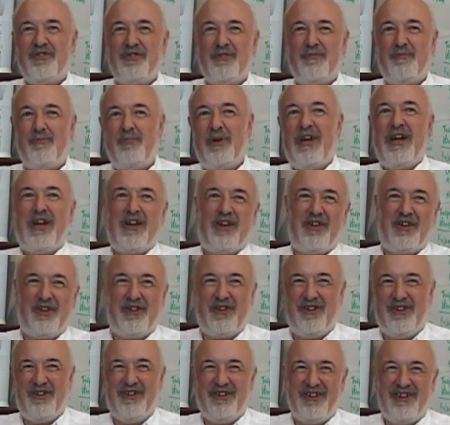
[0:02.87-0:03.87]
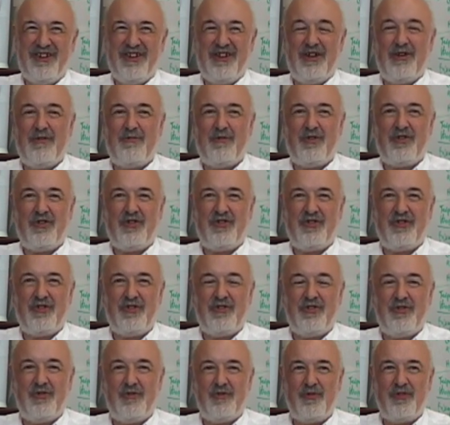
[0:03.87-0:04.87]
The back, which is to
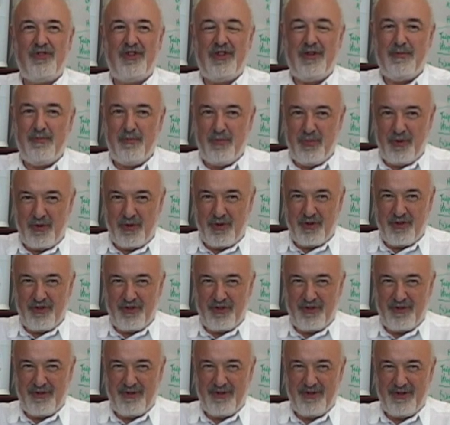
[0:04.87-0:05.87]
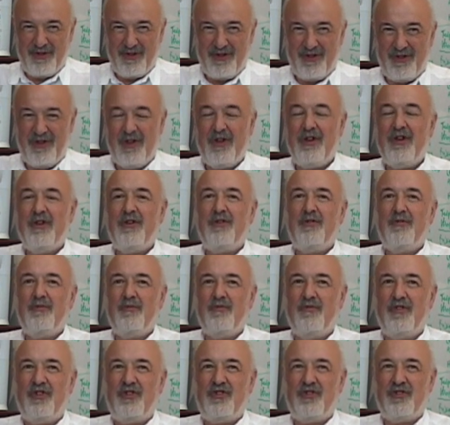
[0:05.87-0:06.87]
do with the input
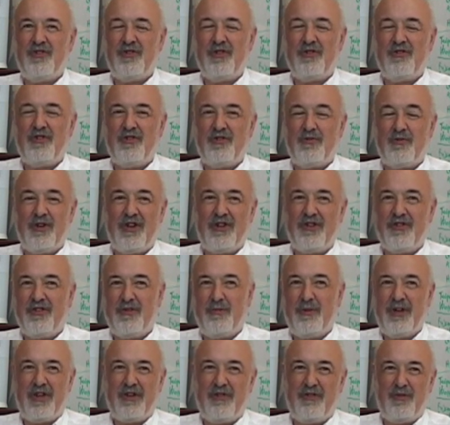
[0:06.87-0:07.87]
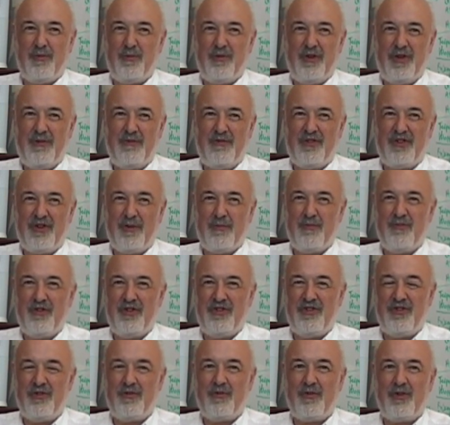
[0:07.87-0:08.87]
vision, which is right at the back of the brain for some
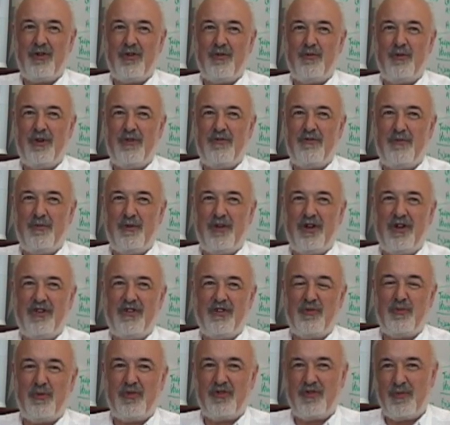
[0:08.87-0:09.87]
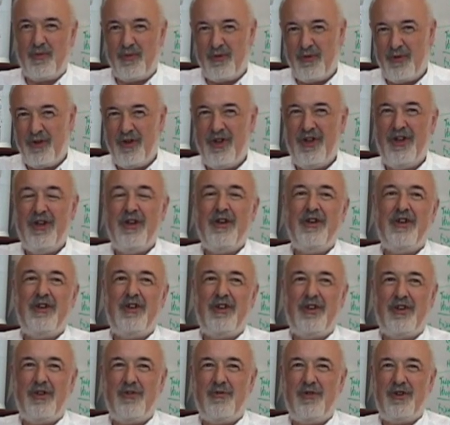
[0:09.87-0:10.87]
reason, as far away from the eyes as possible,
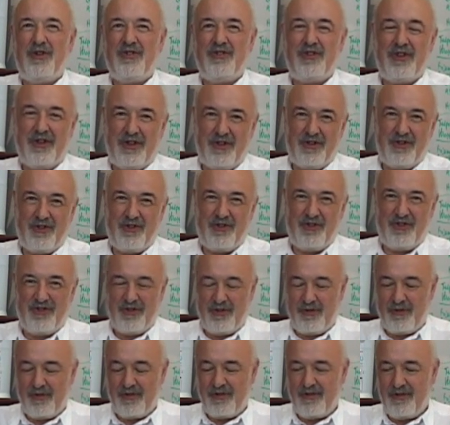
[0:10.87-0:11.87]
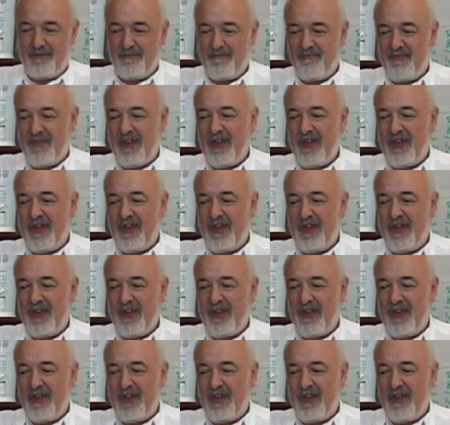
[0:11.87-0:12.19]
hearing, touch, and so on.